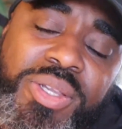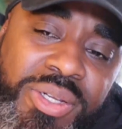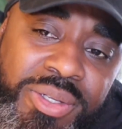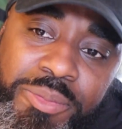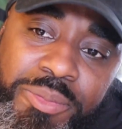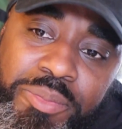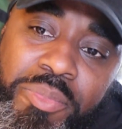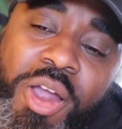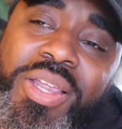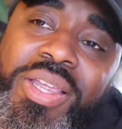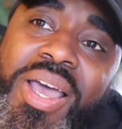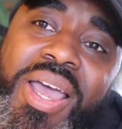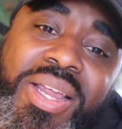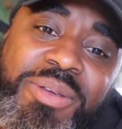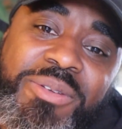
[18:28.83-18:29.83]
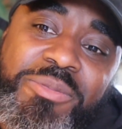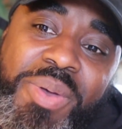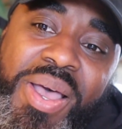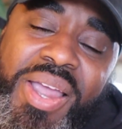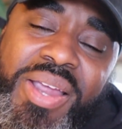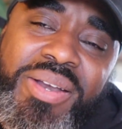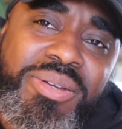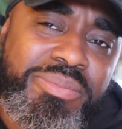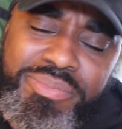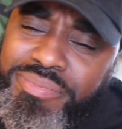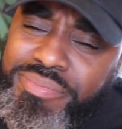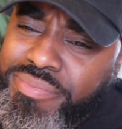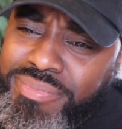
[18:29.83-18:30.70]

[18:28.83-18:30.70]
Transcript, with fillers: The parking guy comes behind him